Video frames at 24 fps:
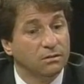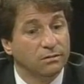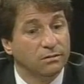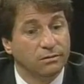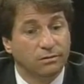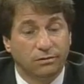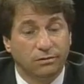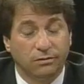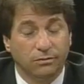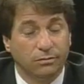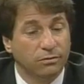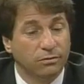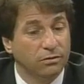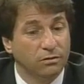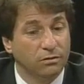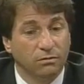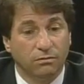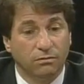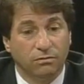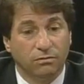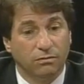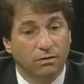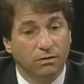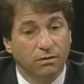in terms
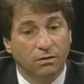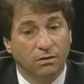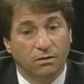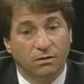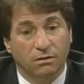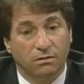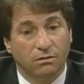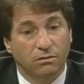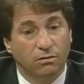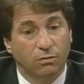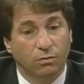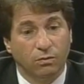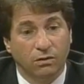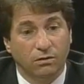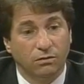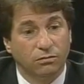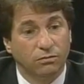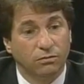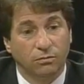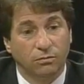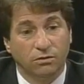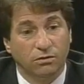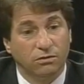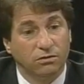of the way the
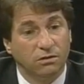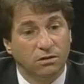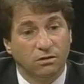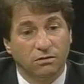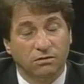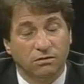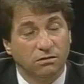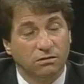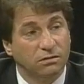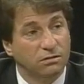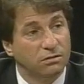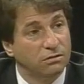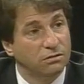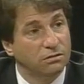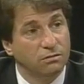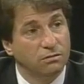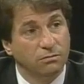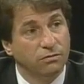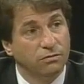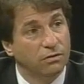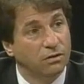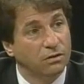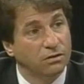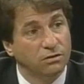criminal justice
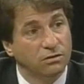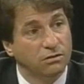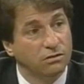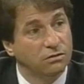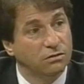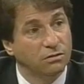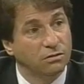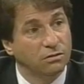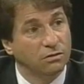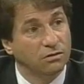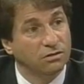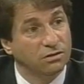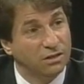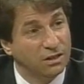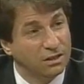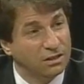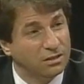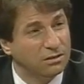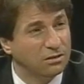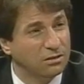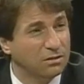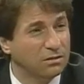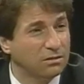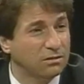system functions in Los
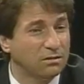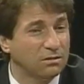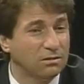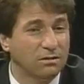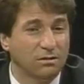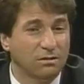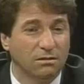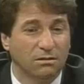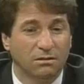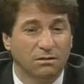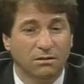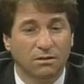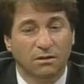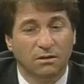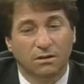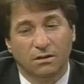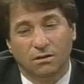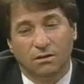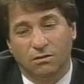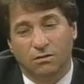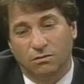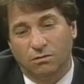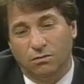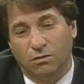Angeles, the
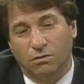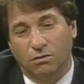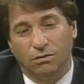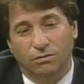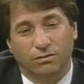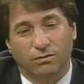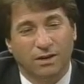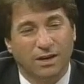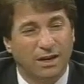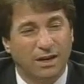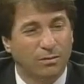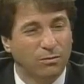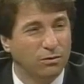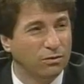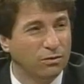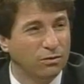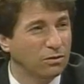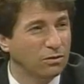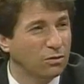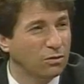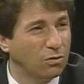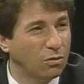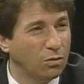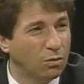role of cameras
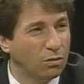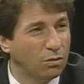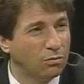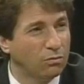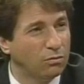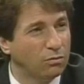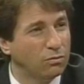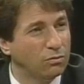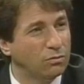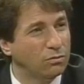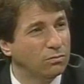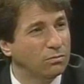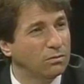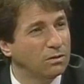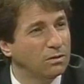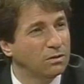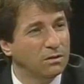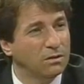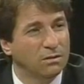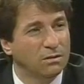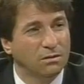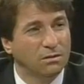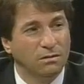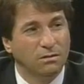in the courtroom,
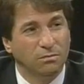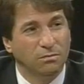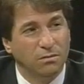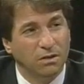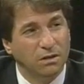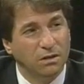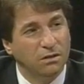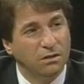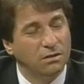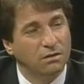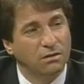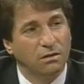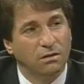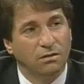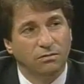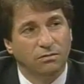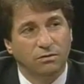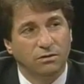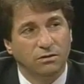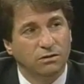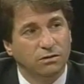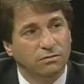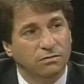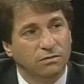the media
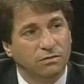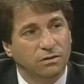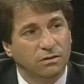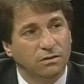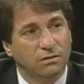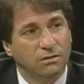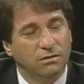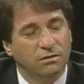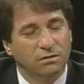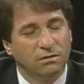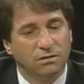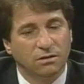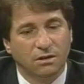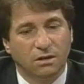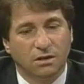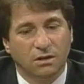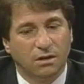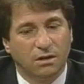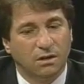coverage of this.